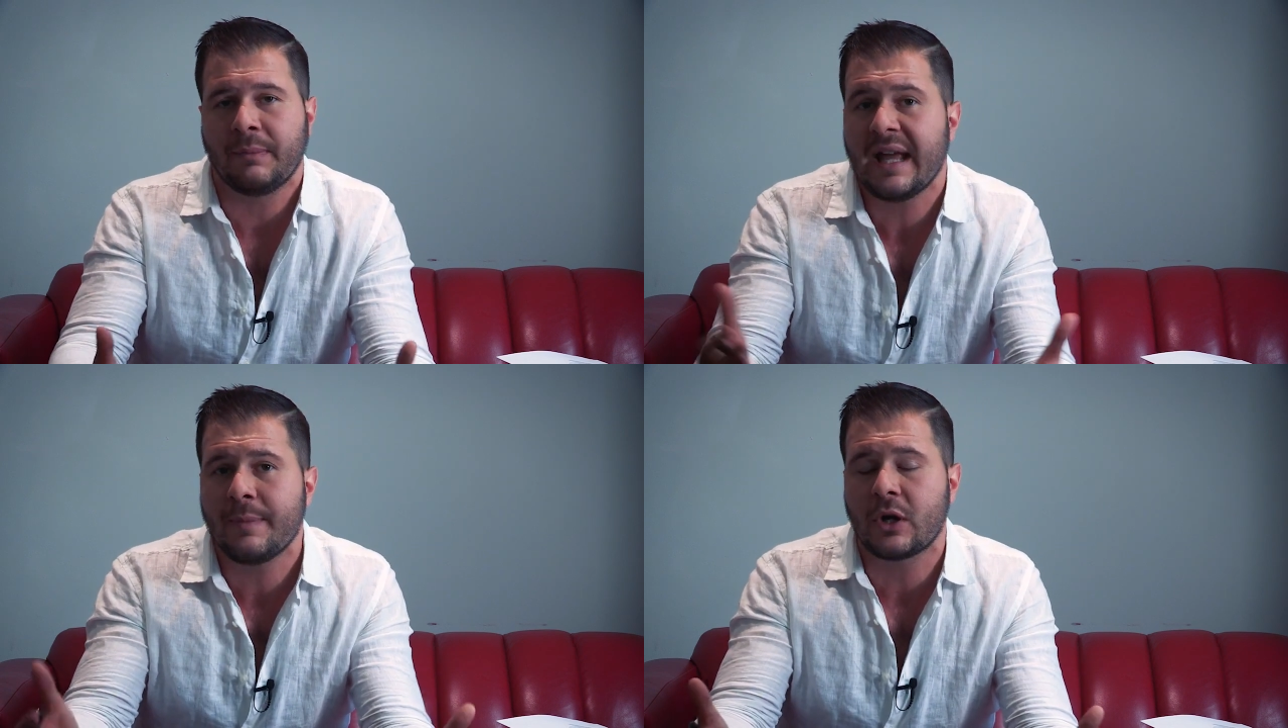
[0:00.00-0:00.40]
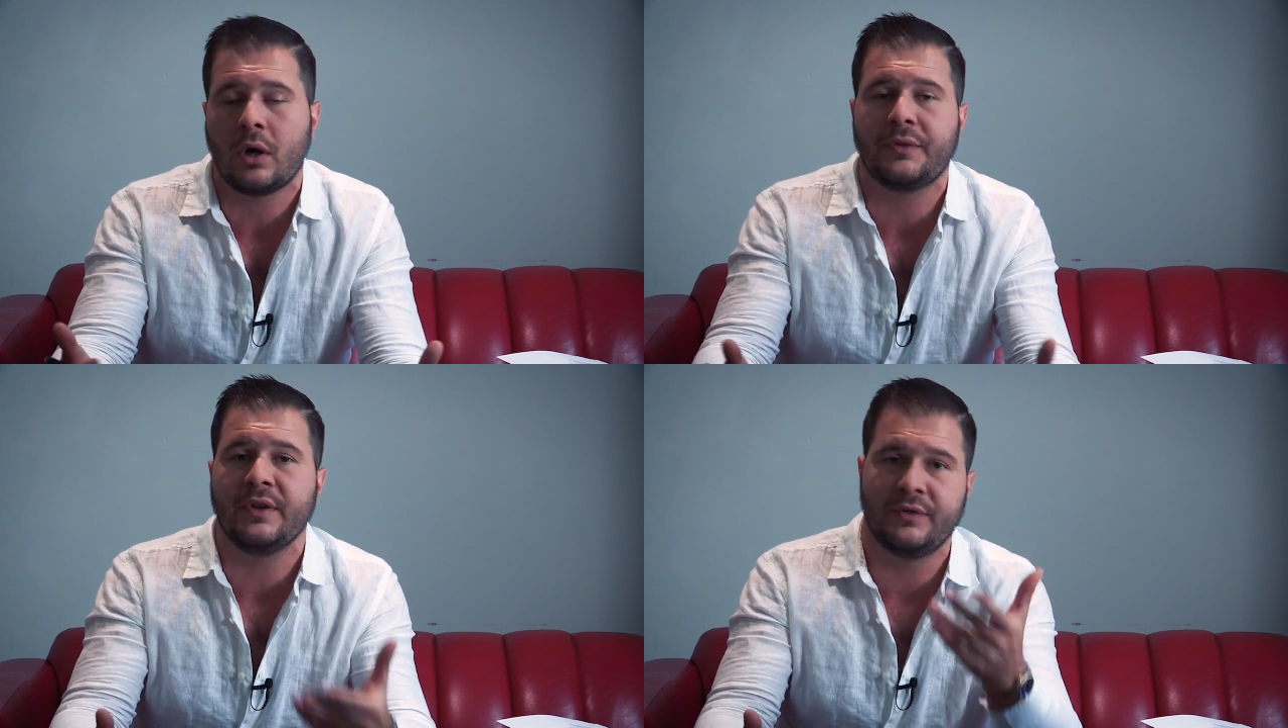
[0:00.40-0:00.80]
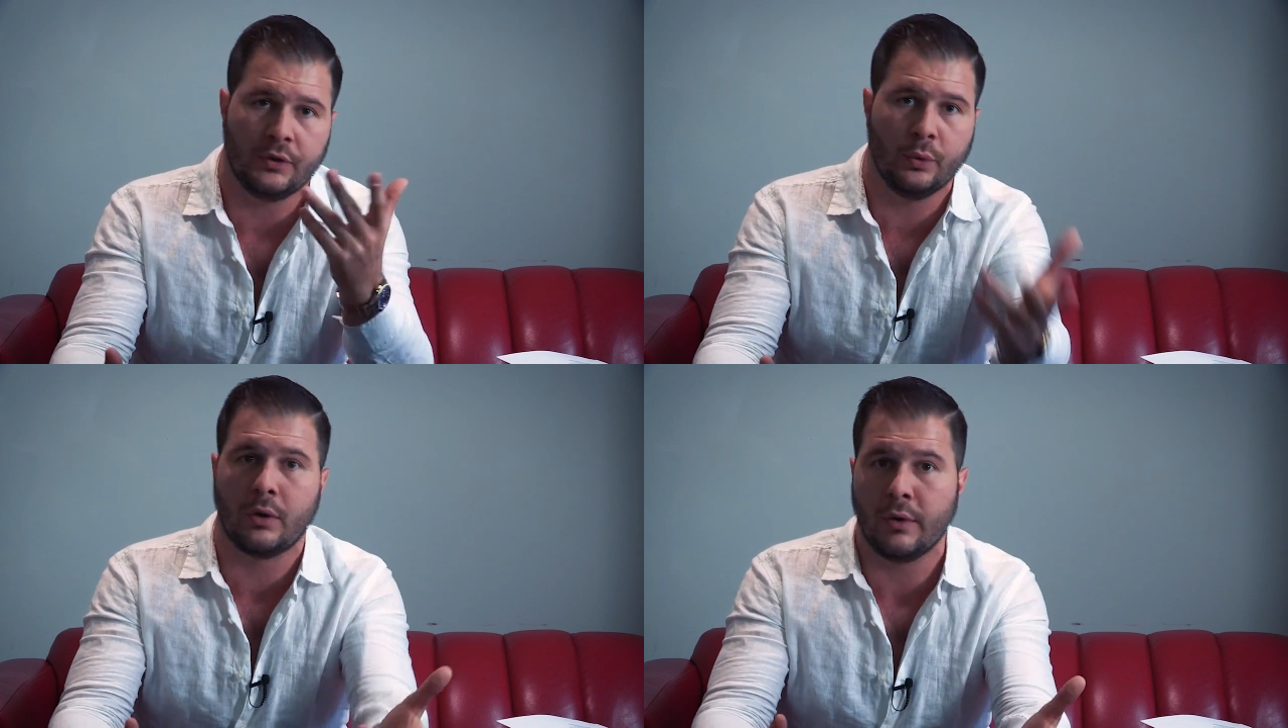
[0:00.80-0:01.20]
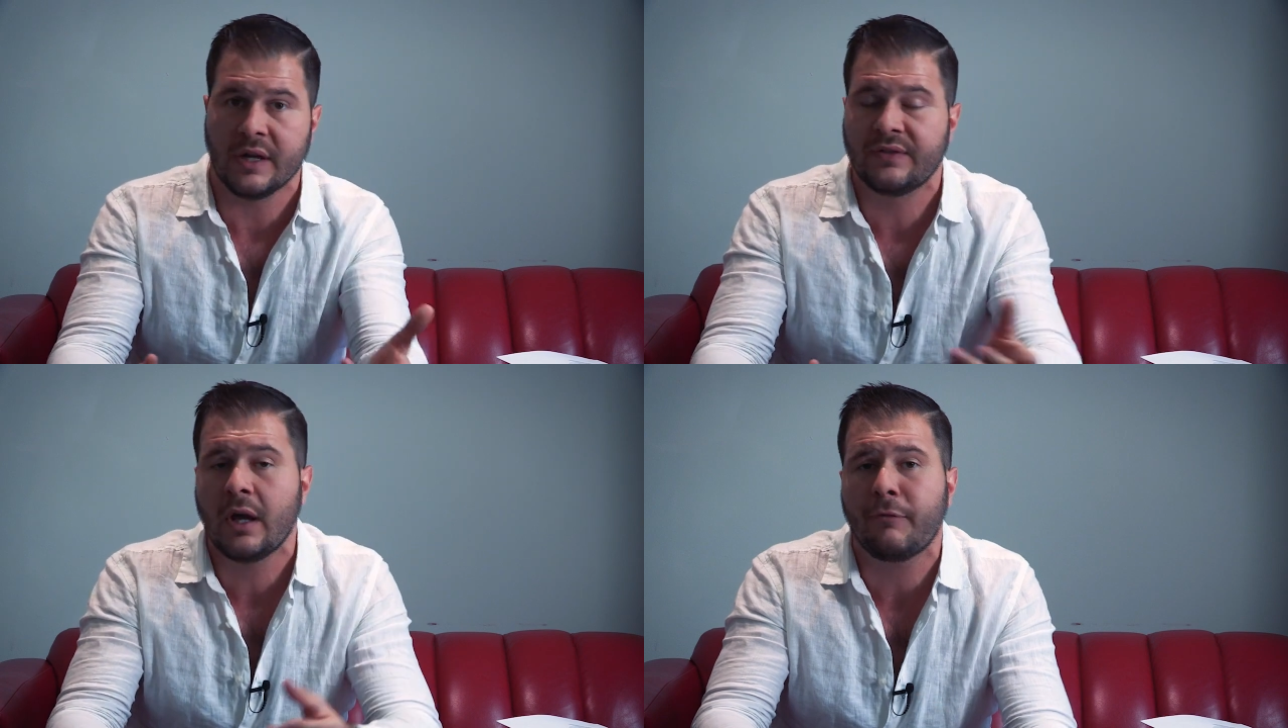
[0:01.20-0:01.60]
labor costs is to do it all
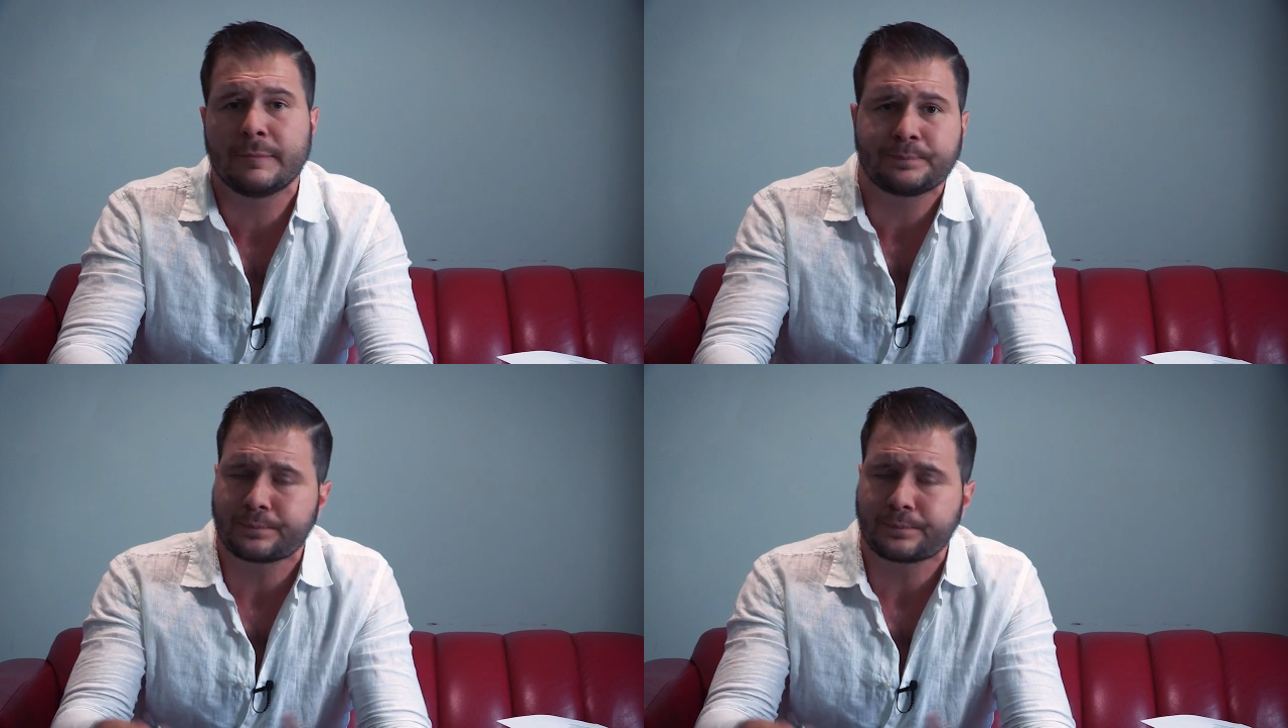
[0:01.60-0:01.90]
yourself.